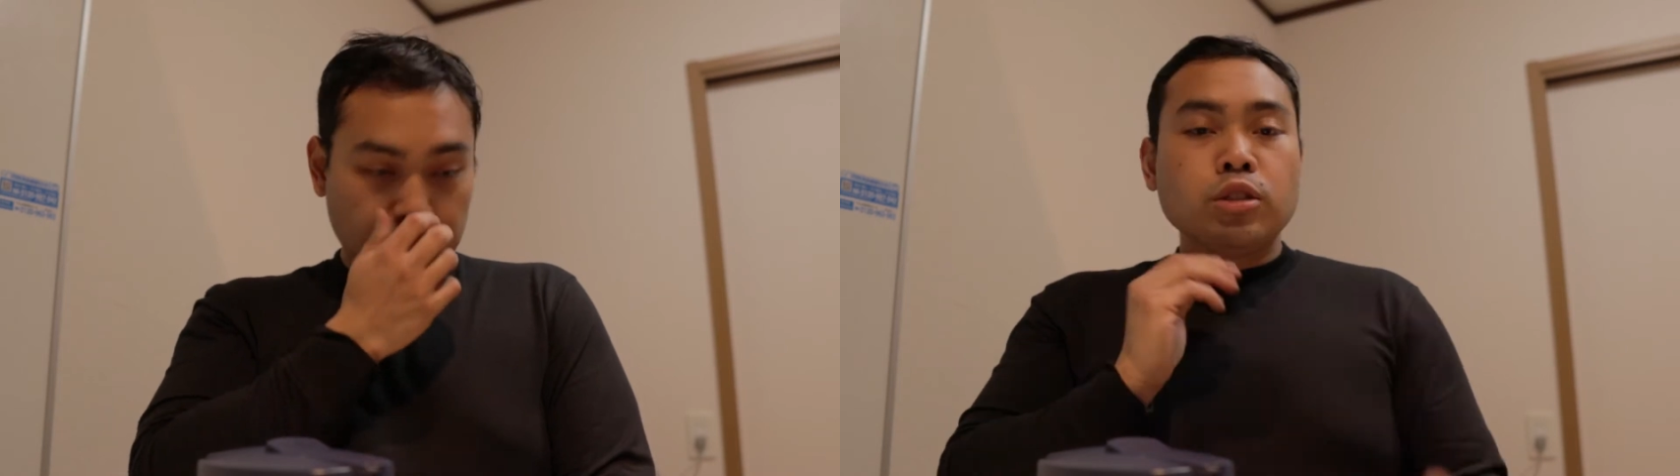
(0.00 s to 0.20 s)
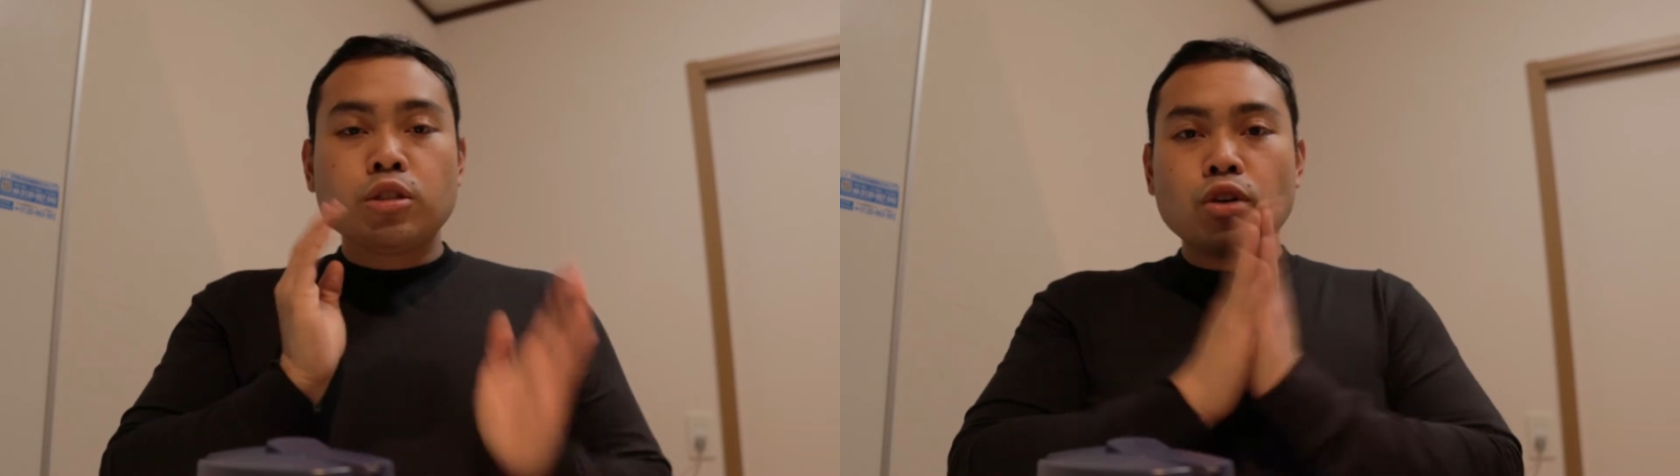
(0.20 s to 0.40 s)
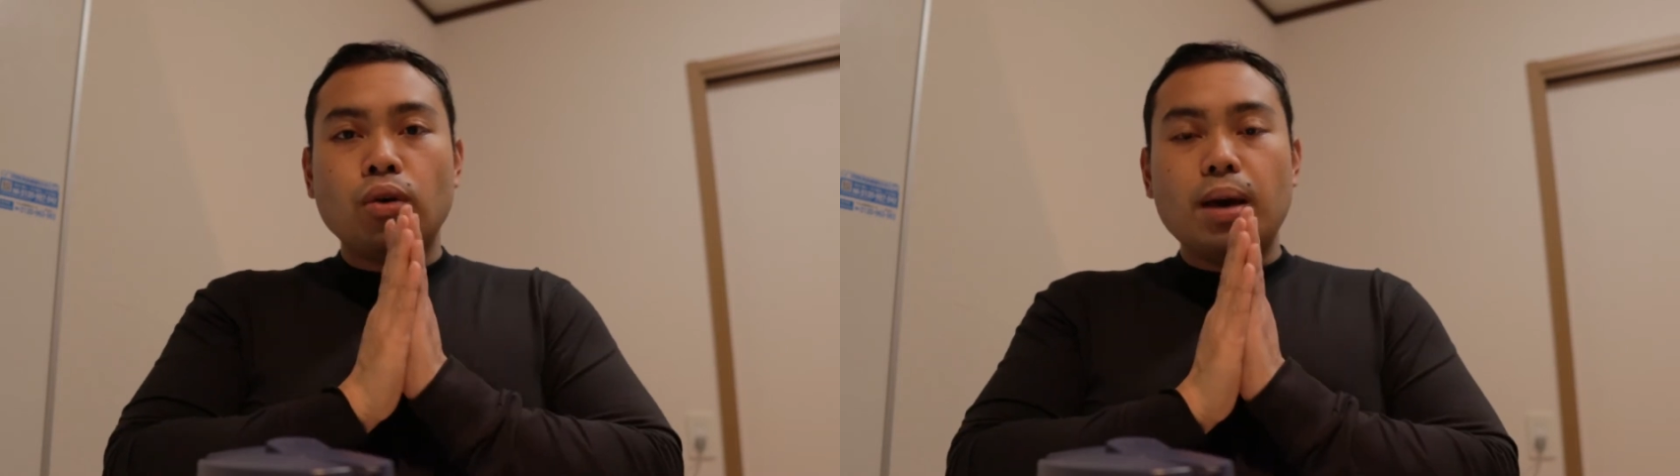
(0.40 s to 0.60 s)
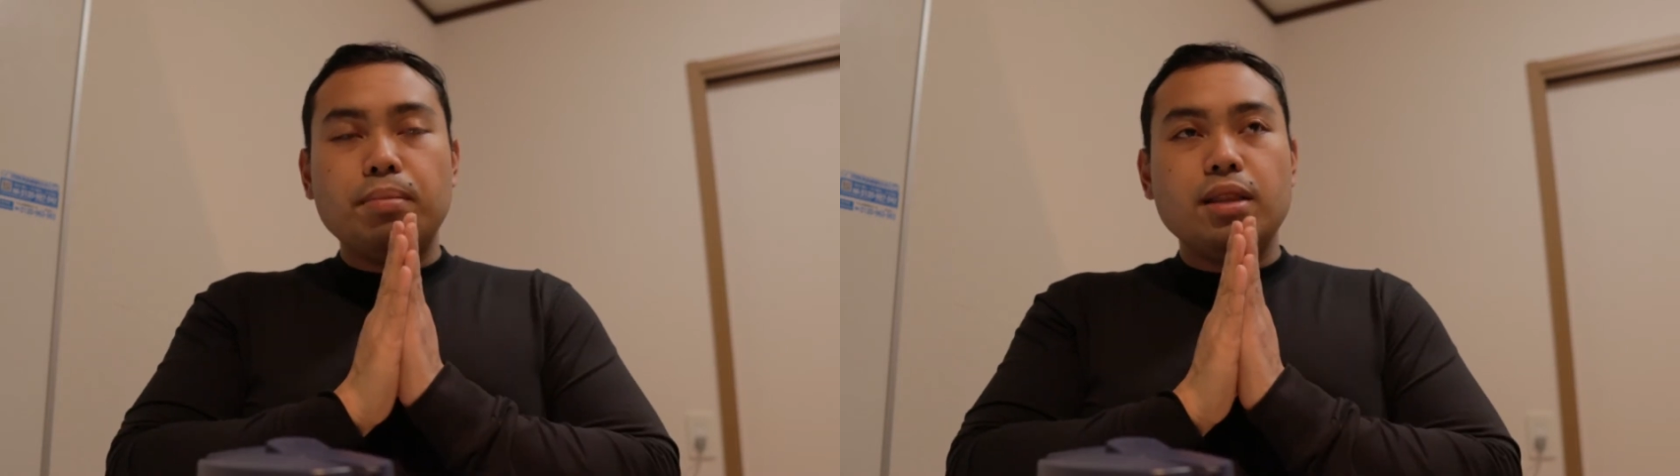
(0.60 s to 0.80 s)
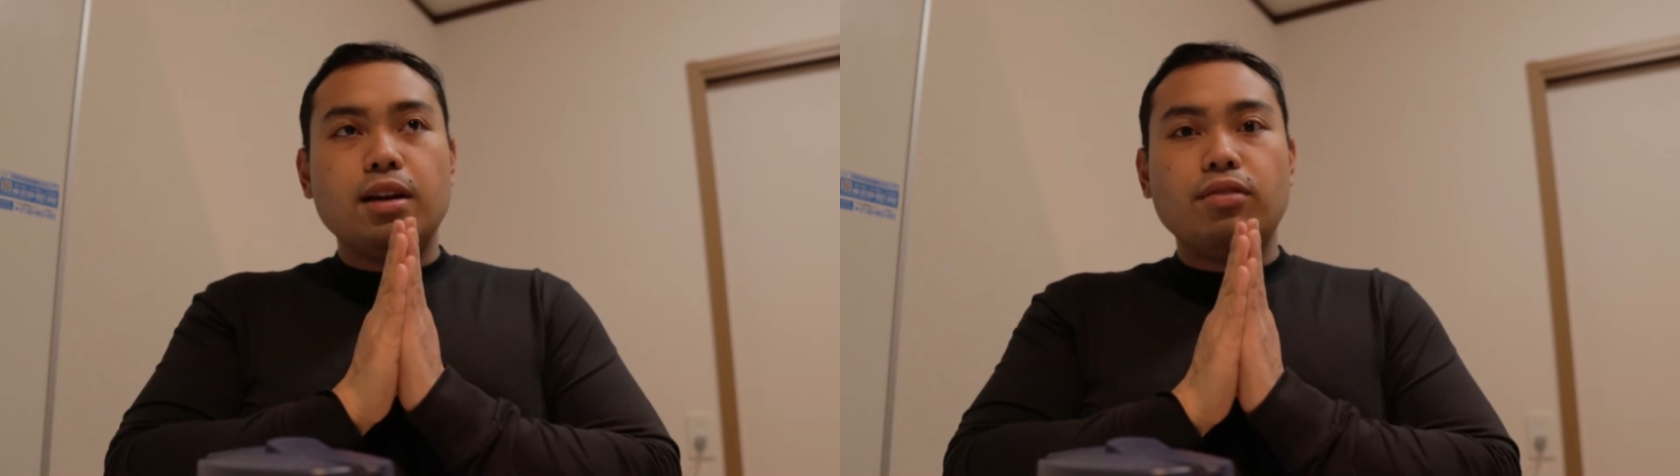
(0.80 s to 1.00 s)
So
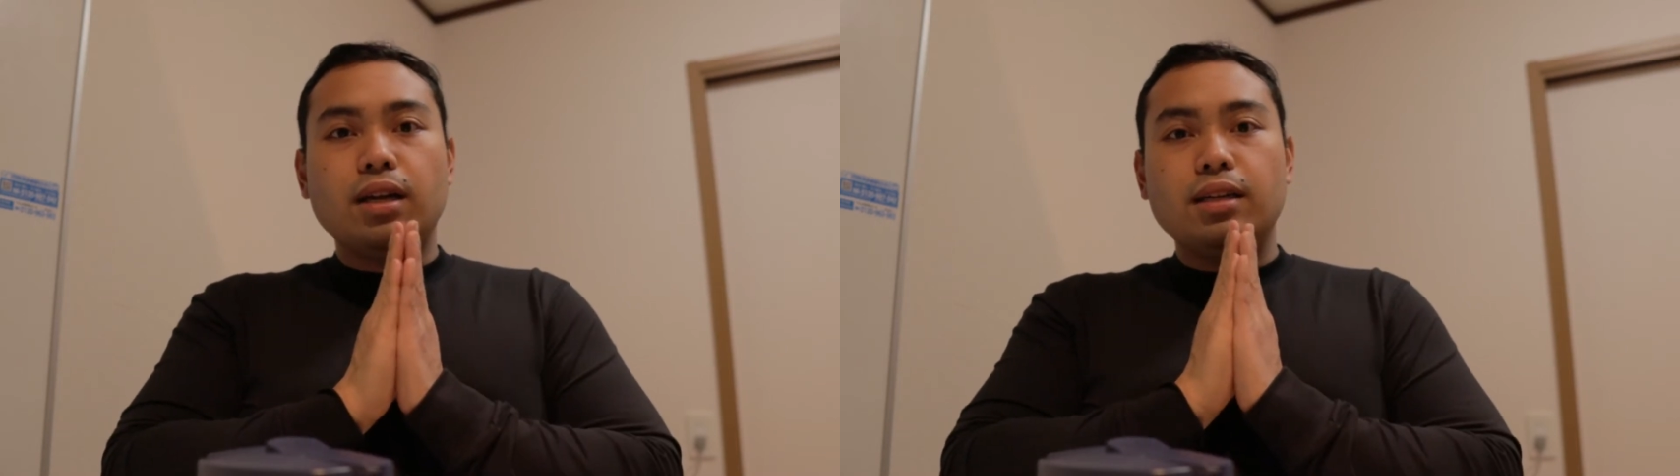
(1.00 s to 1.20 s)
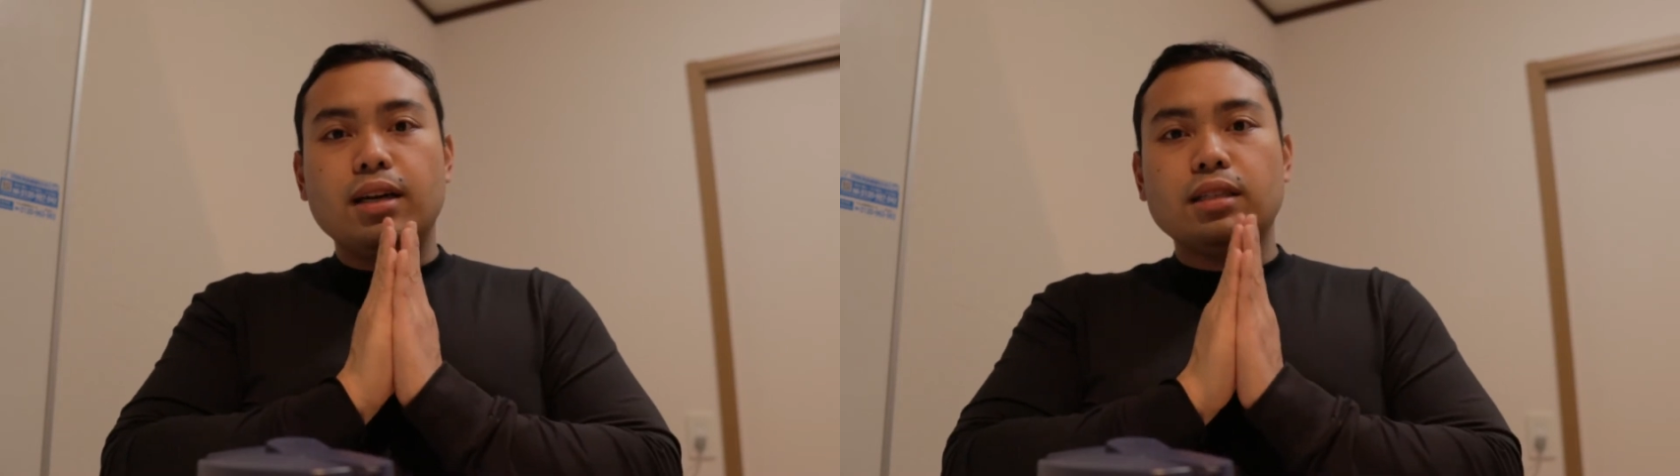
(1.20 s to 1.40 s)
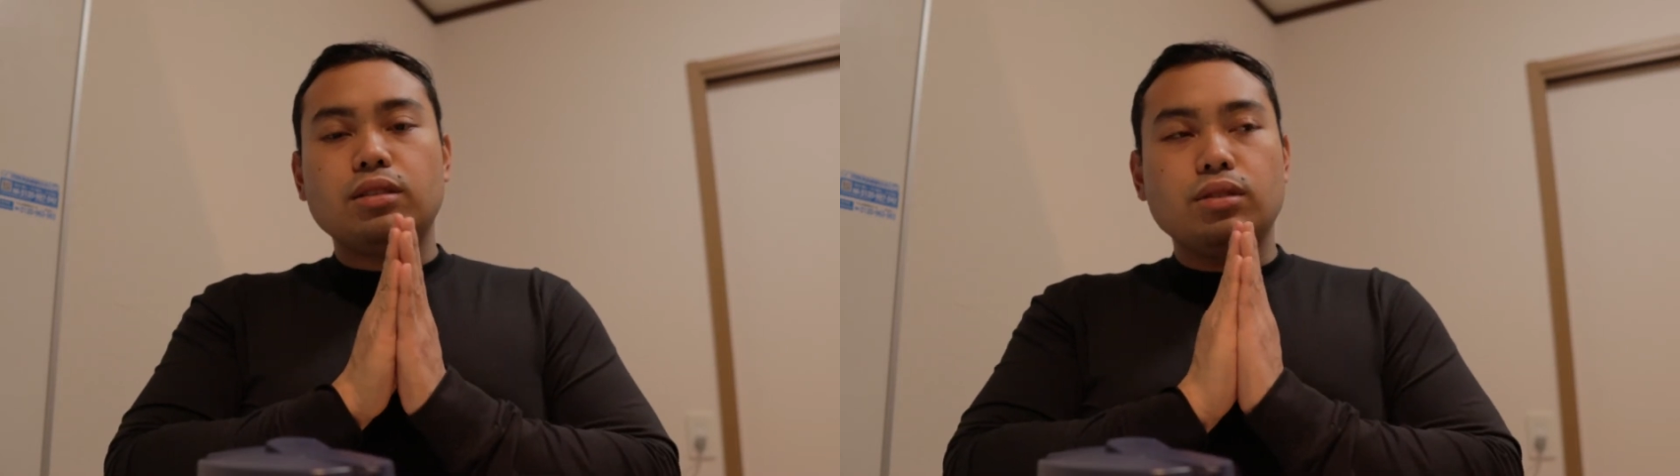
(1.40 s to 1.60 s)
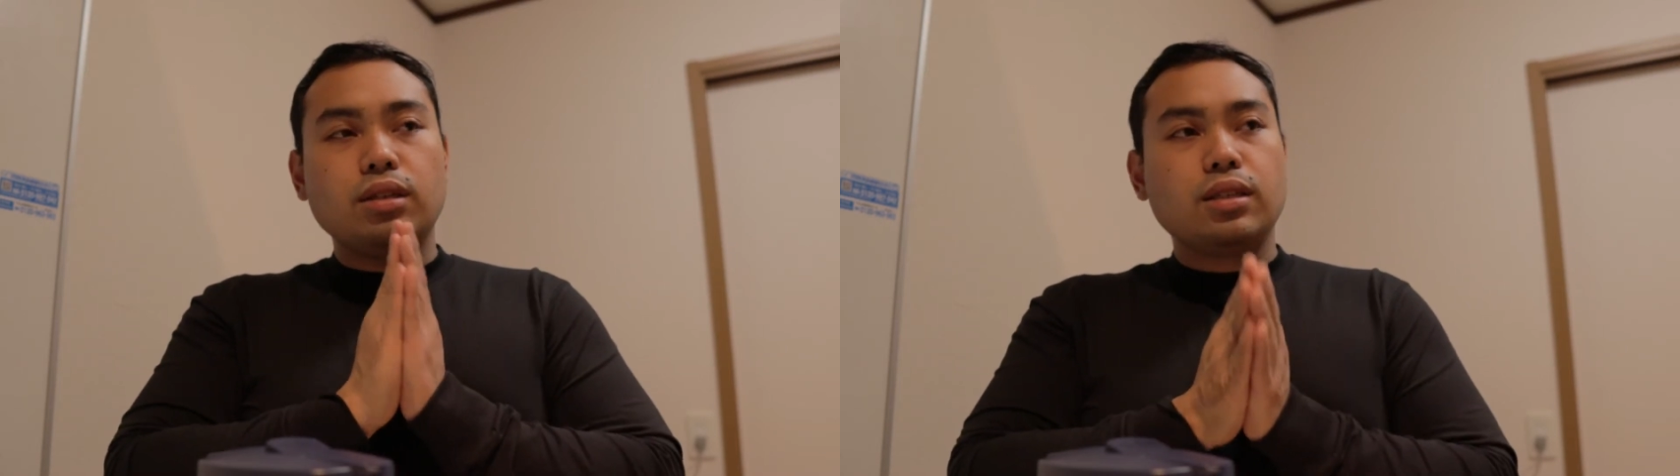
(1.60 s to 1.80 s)
happy that I finally got to